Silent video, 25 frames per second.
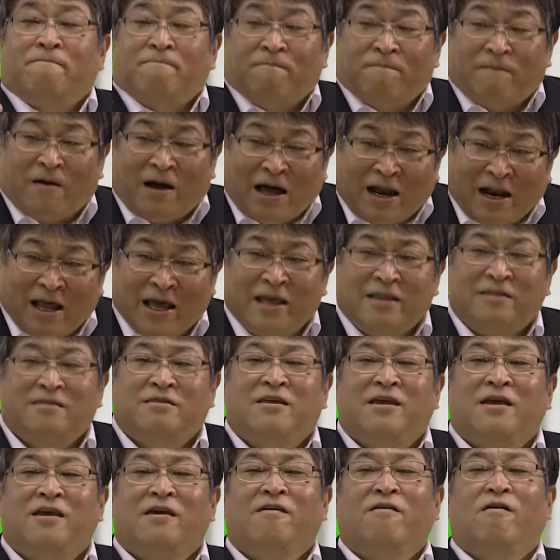
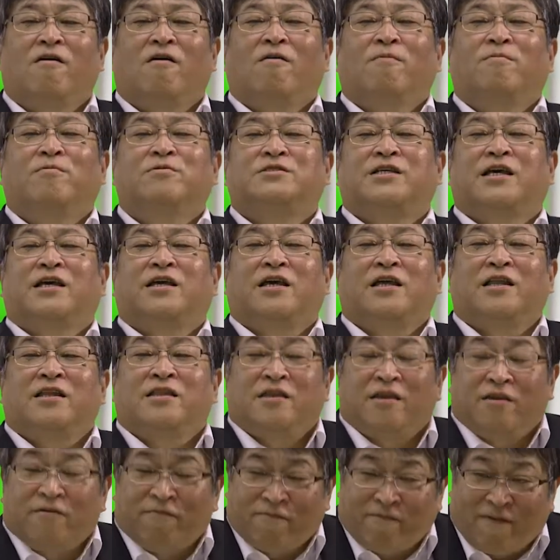variety of
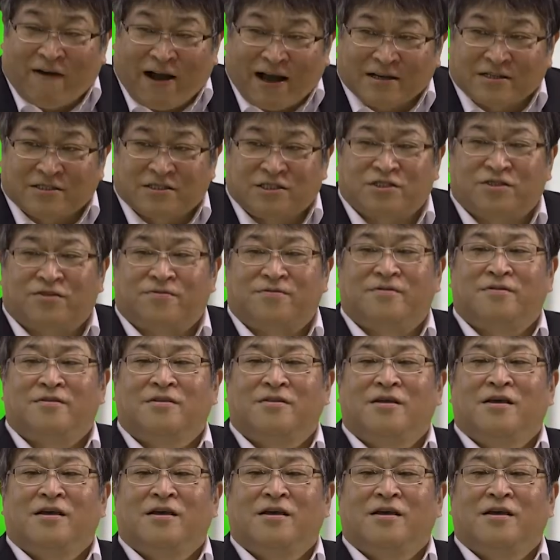security functions